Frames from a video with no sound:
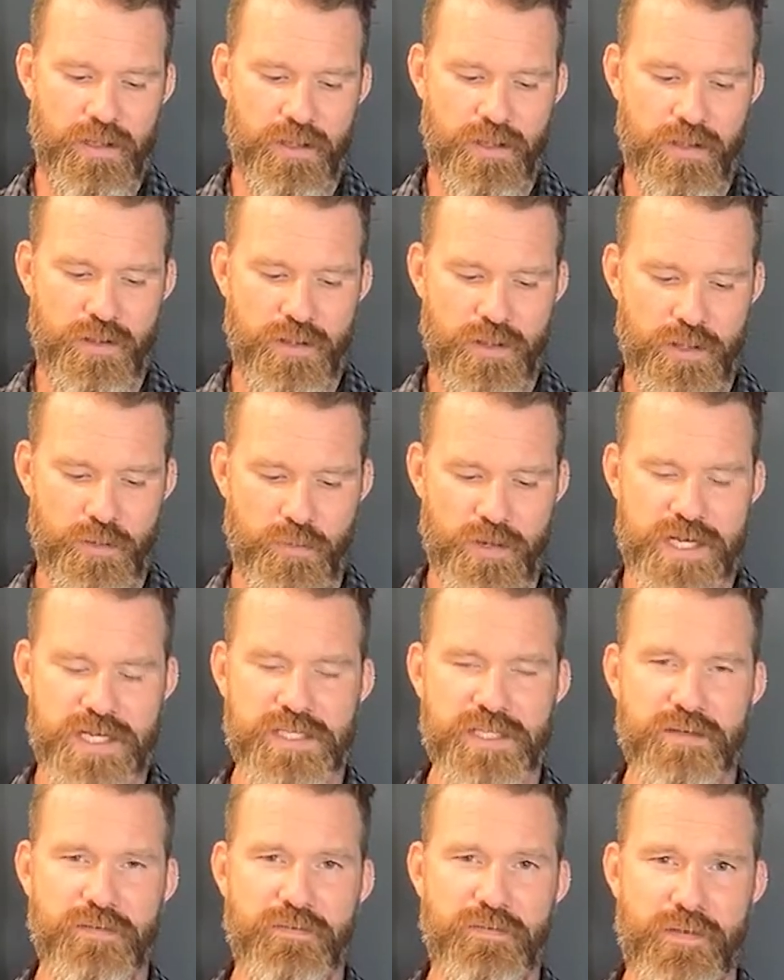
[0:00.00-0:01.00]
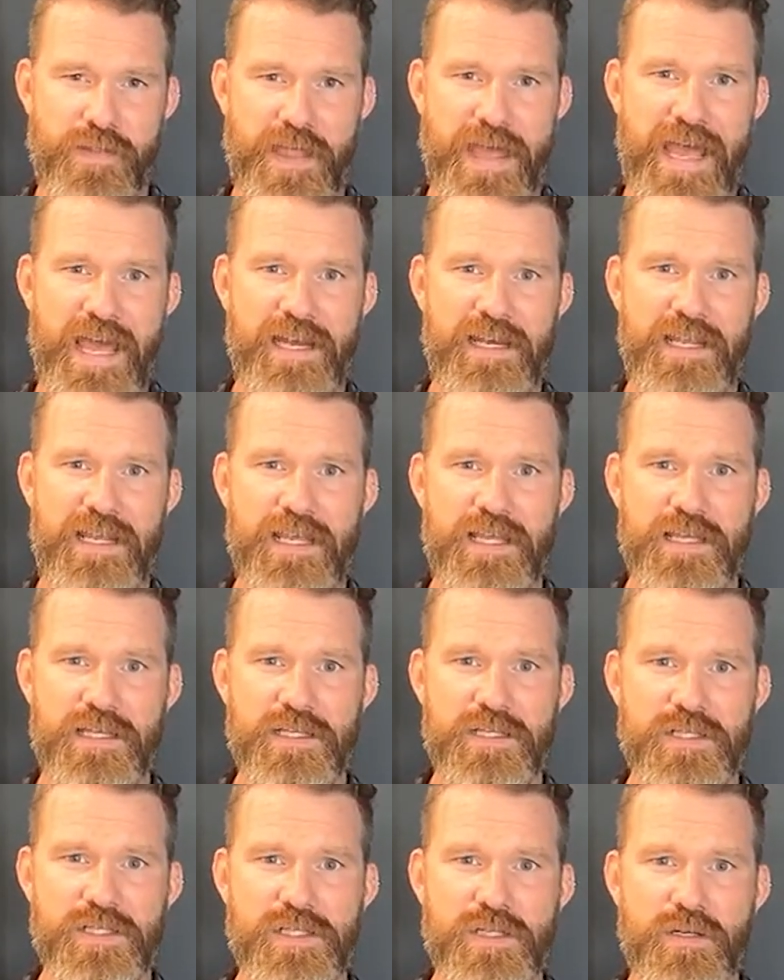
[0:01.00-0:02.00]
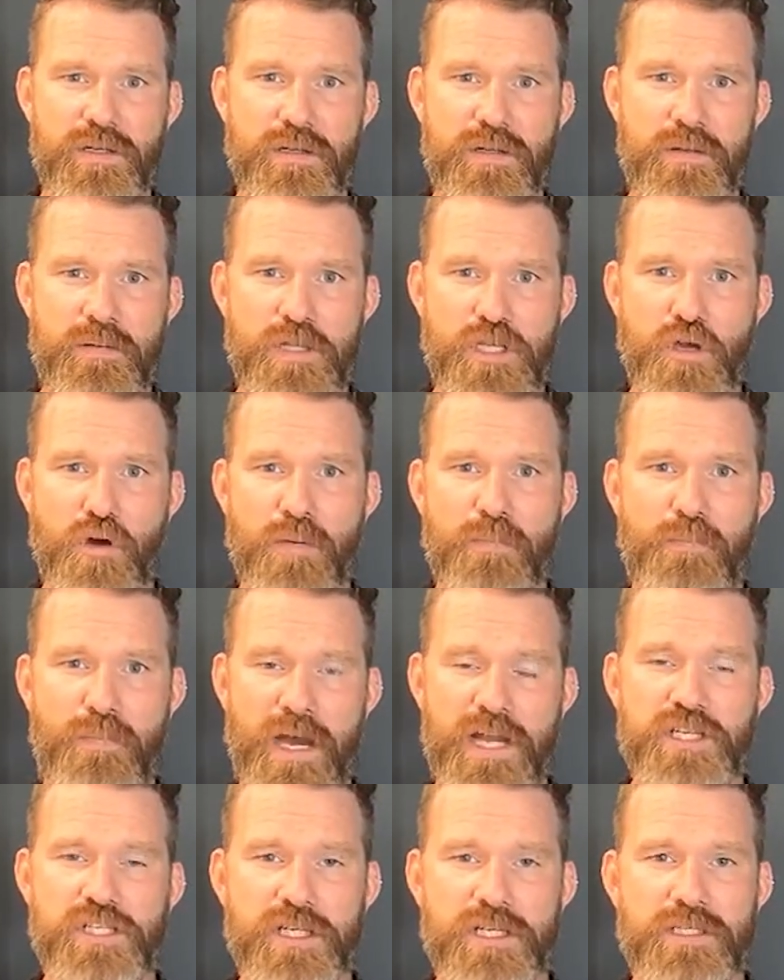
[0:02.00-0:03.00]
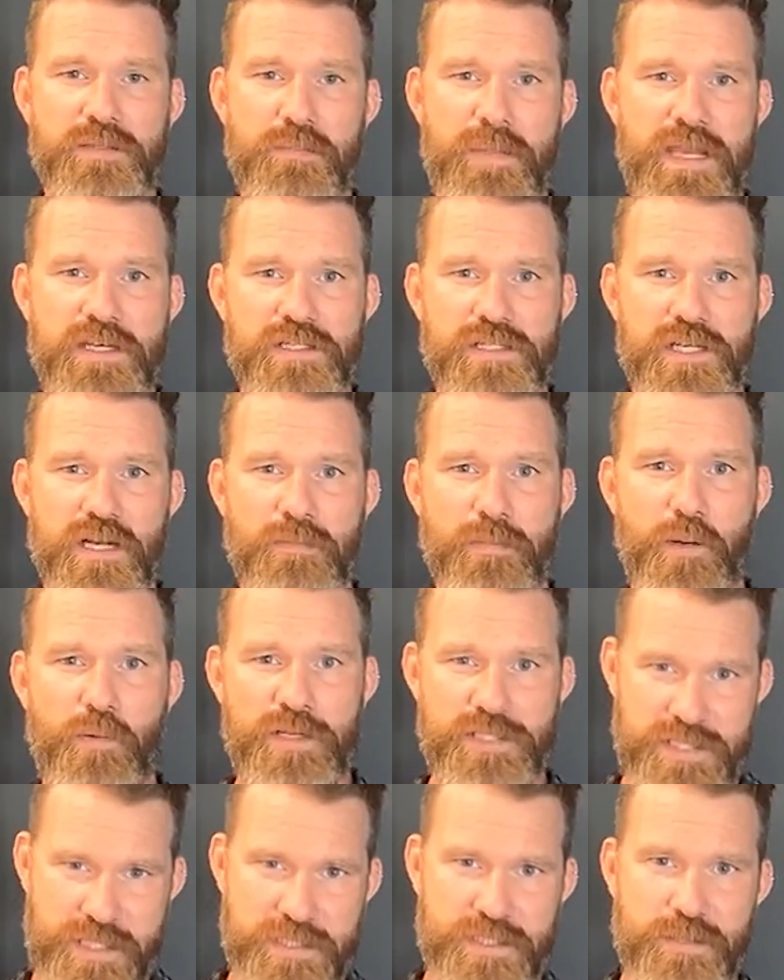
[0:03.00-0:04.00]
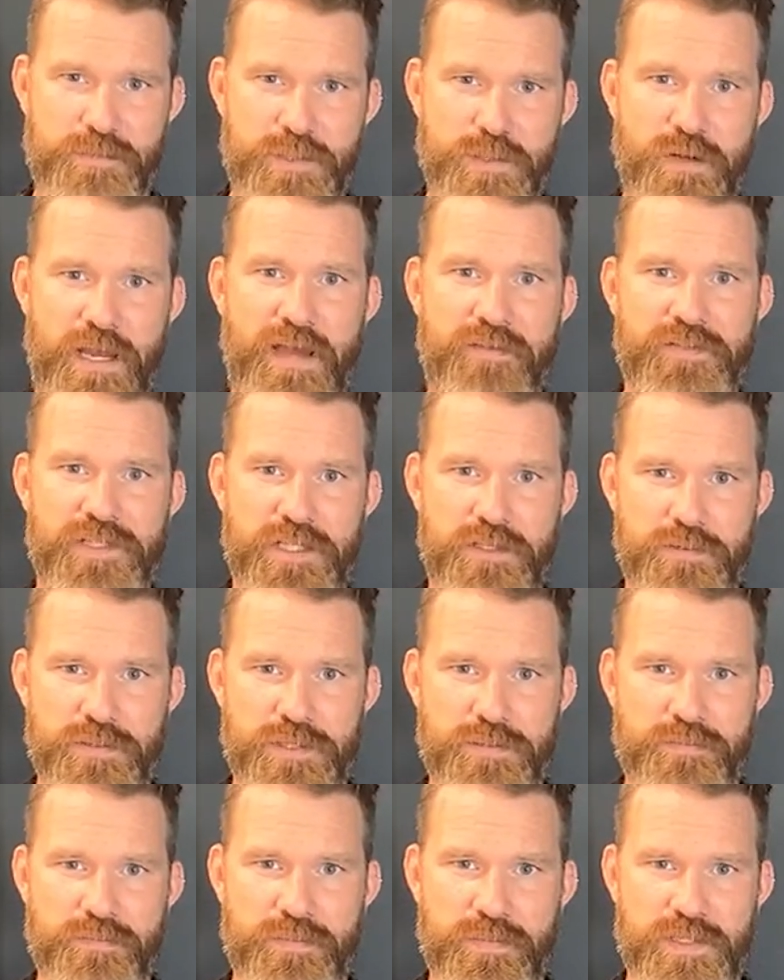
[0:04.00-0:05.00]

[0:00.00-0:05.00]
the reason for that is your budget may determine what systems we have to use.